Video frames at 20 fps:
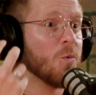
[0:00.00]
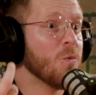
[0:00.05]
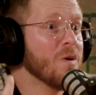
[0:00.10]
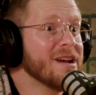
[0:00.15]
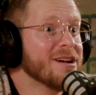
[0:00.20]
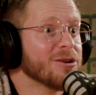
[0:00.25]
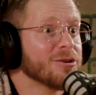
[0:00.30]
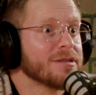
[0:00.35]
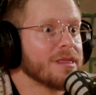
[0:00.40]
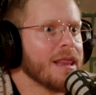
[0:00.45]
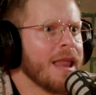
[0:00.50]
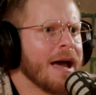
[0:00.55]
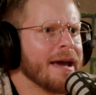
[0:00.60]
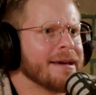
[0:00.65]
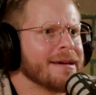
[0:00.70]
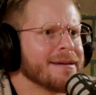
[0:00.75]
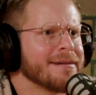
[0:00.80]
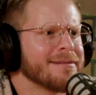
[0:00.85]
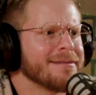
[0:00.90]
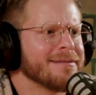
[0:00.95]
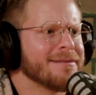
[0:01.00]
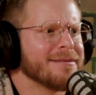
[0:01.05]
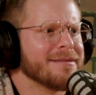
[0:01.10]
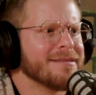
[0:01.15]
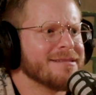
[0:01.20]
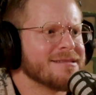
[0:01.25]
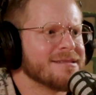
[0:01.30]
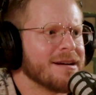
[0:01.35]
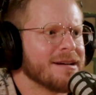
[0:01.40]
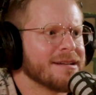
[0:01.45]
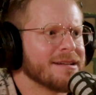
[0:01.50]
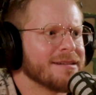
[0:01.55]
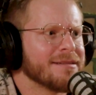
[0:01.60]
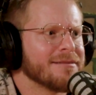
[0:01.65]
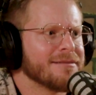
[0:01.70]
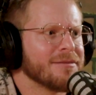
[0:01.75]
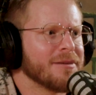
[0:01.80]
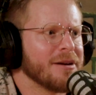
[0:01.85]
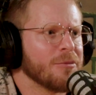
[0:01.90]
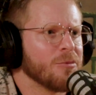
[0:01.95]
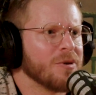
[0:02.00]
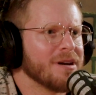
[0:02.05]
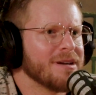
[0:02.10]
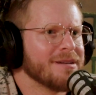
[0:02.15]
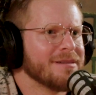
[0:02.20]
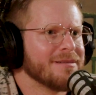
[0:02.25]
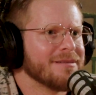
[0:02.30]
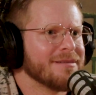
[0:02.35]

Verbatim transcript: weird, like, he's talking, wait, what?